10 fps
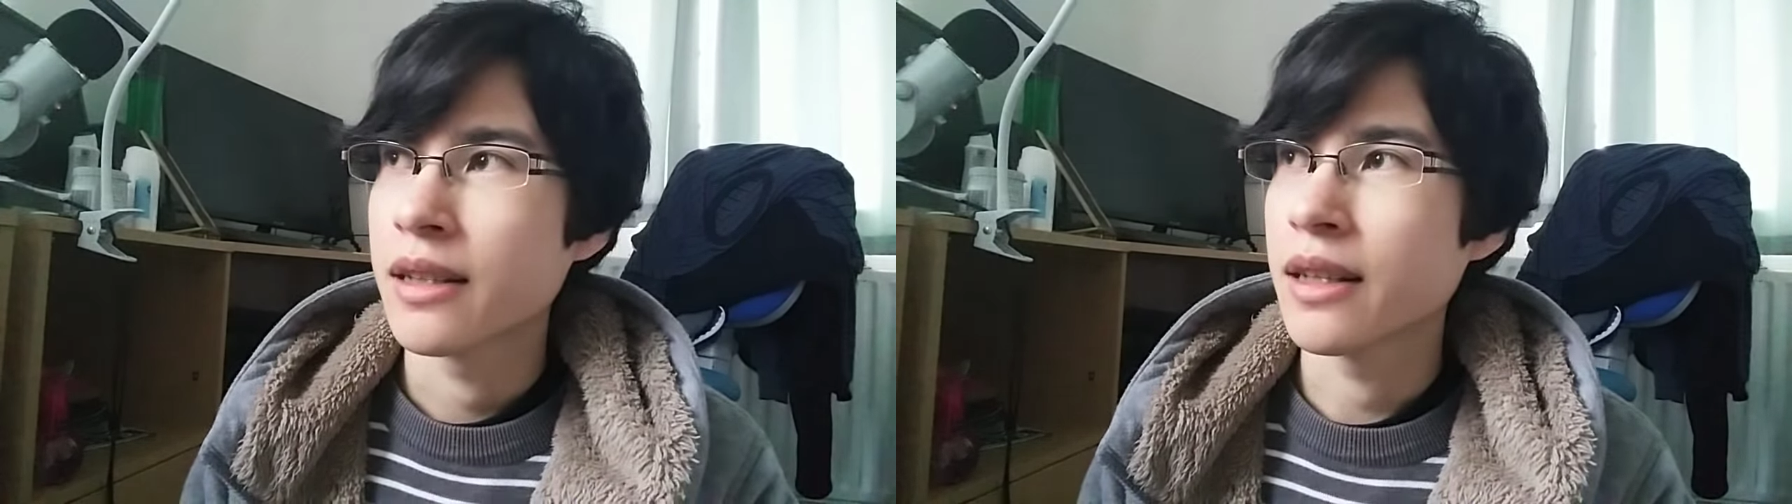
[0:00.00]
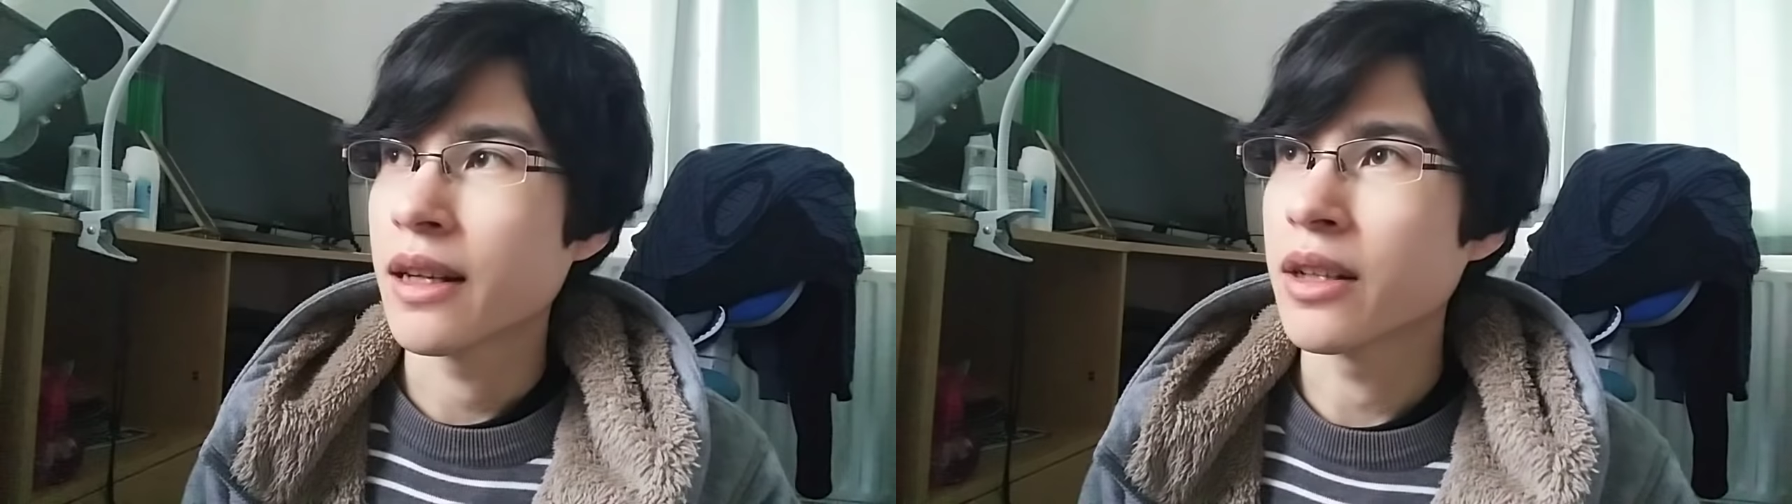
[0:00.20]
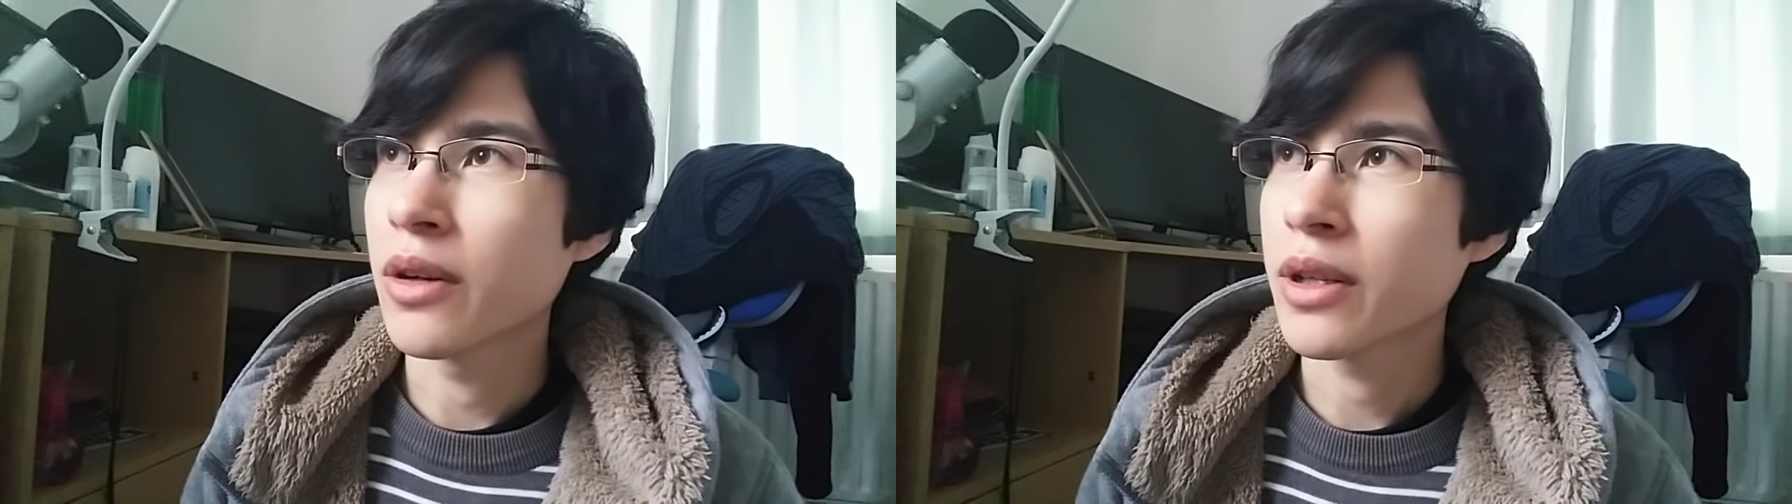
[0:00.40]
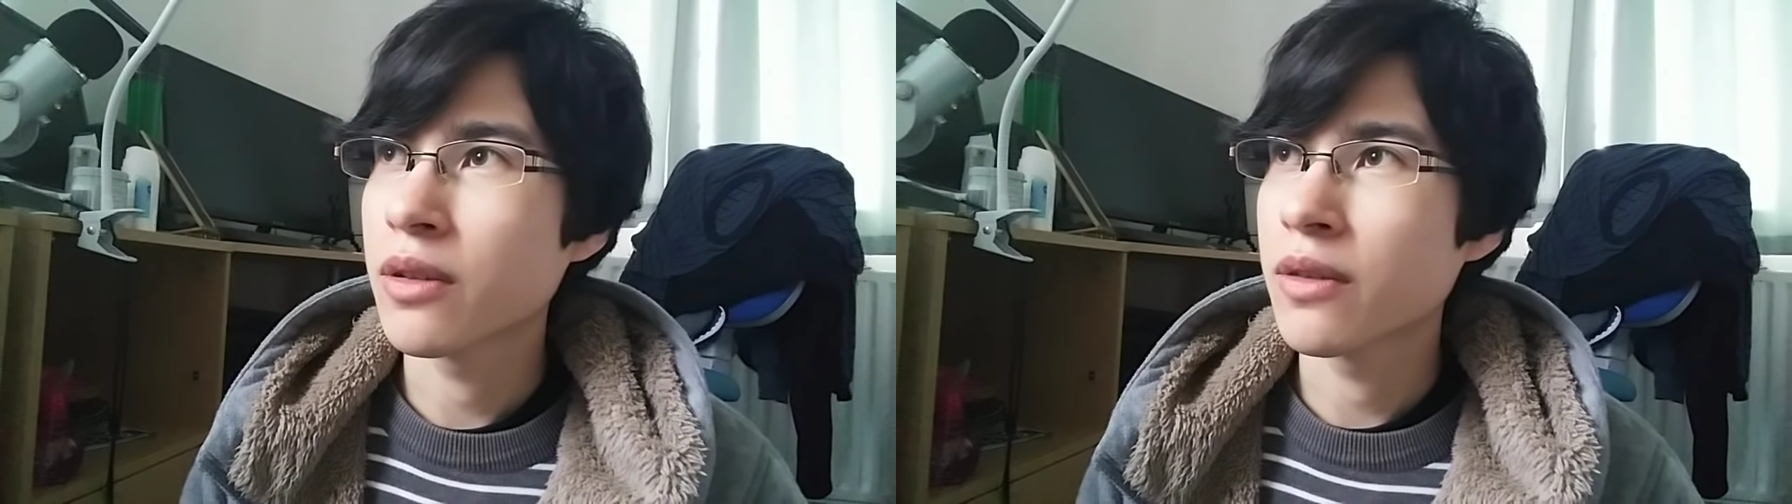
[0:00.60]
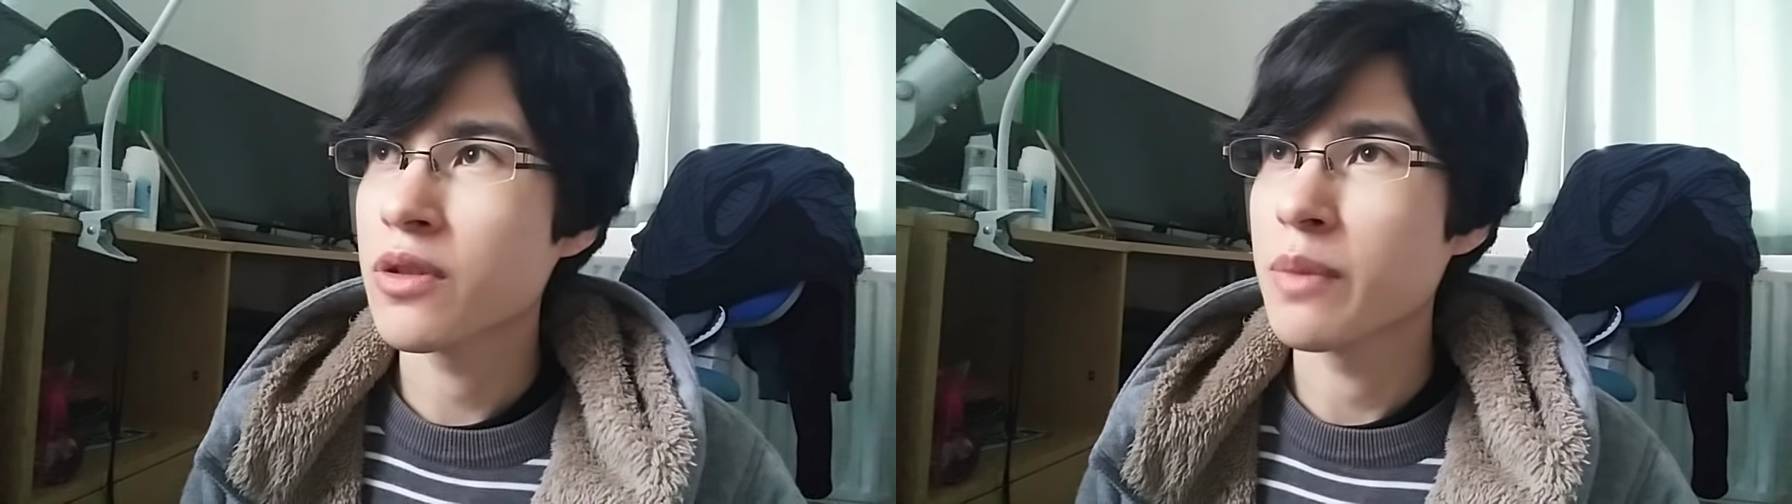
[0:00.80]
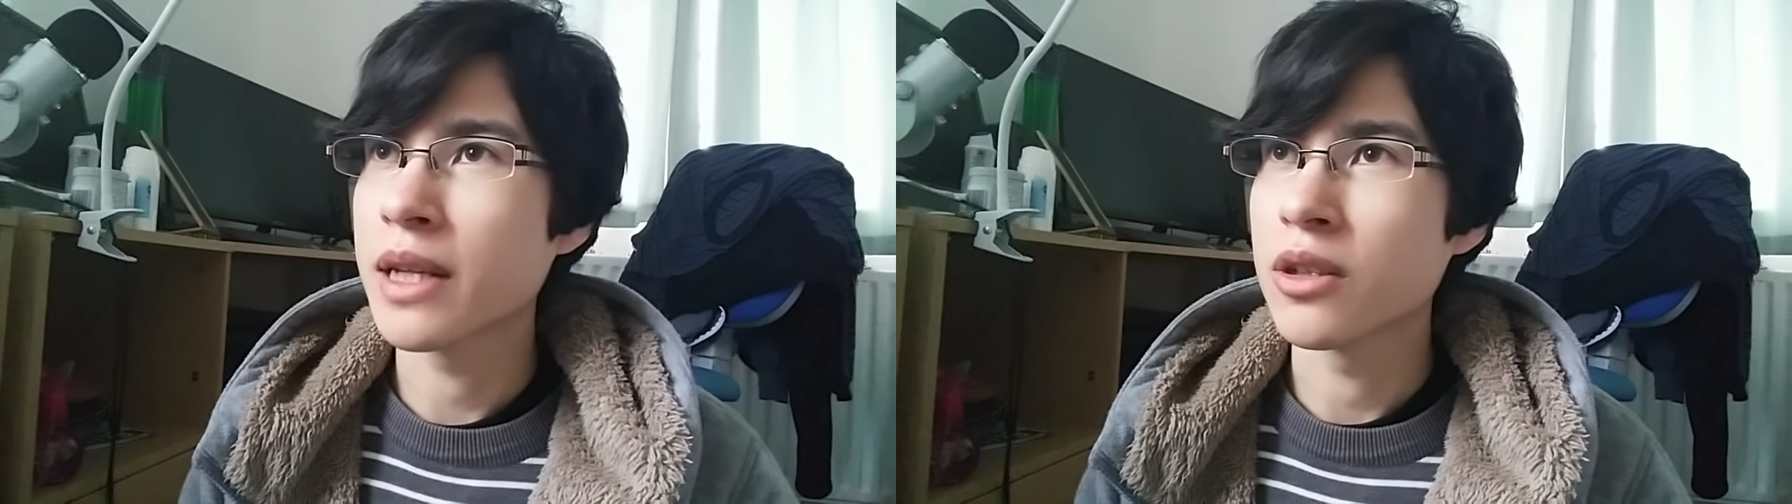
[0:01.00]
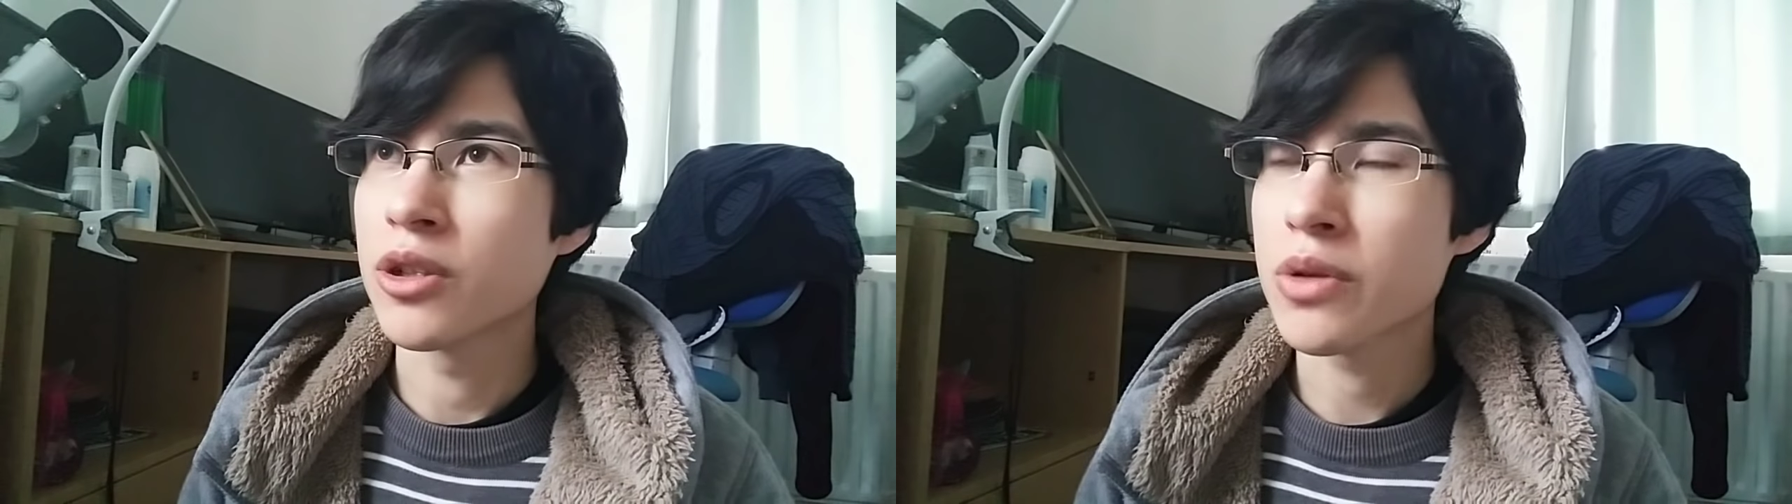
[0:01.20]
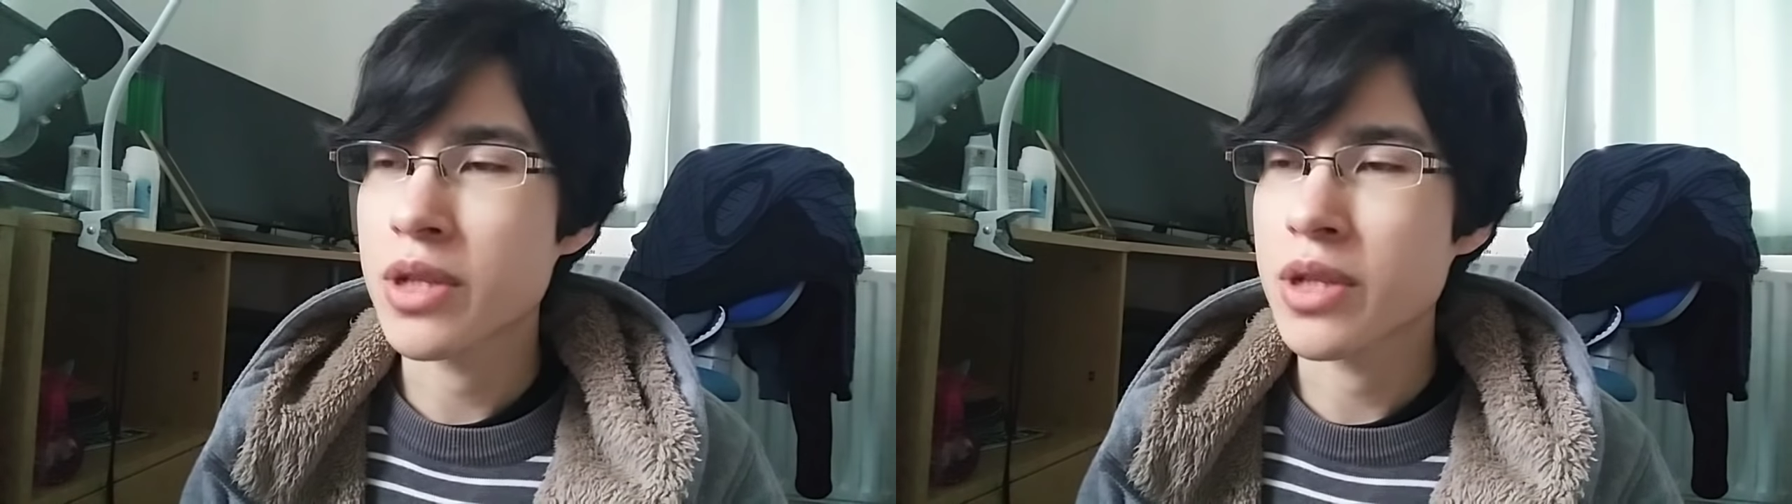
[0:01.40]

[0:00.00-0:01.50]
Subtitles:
Yeah, I know I could have just made a new